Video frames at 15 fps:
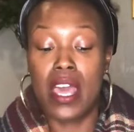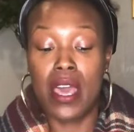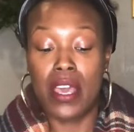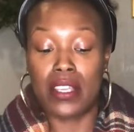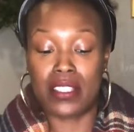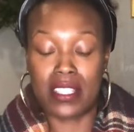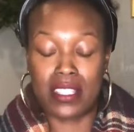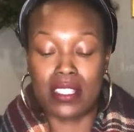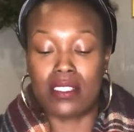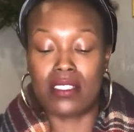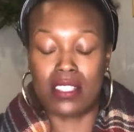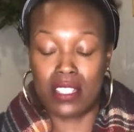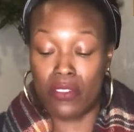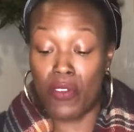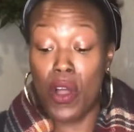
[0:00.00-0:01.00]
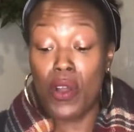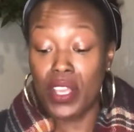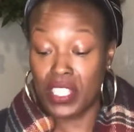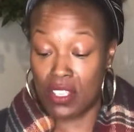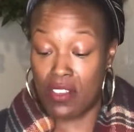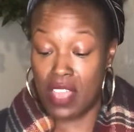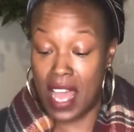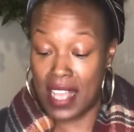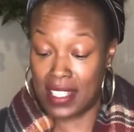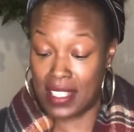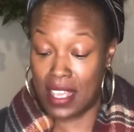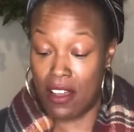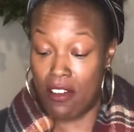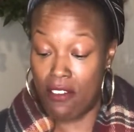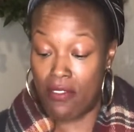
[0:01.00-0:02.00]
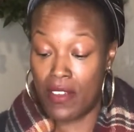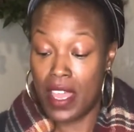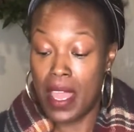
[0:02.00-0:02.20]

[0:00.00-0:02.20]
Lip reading: Just focus on yourself.